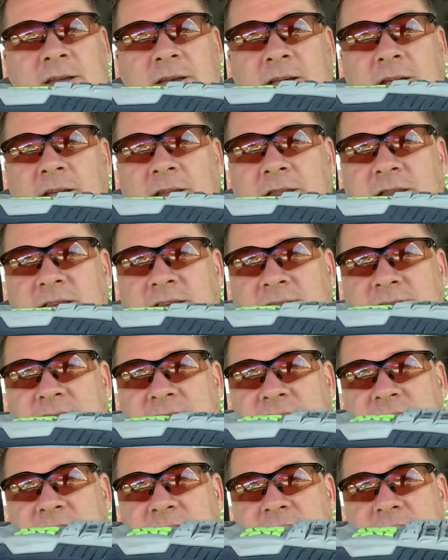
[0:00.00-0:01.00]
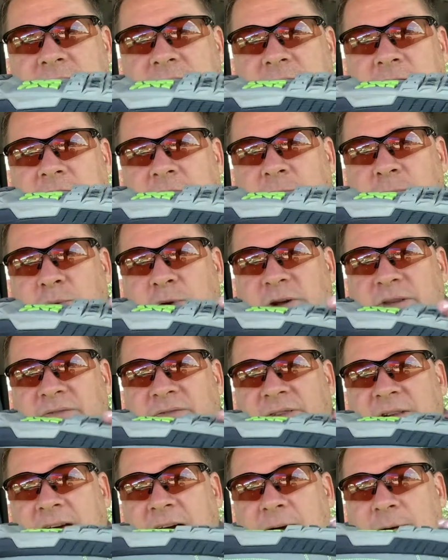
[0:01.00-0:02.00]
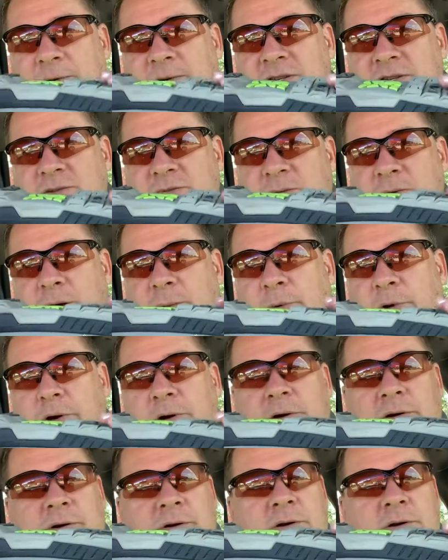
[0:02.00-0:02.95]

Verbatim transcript: and this is you know pretty flat with just rubber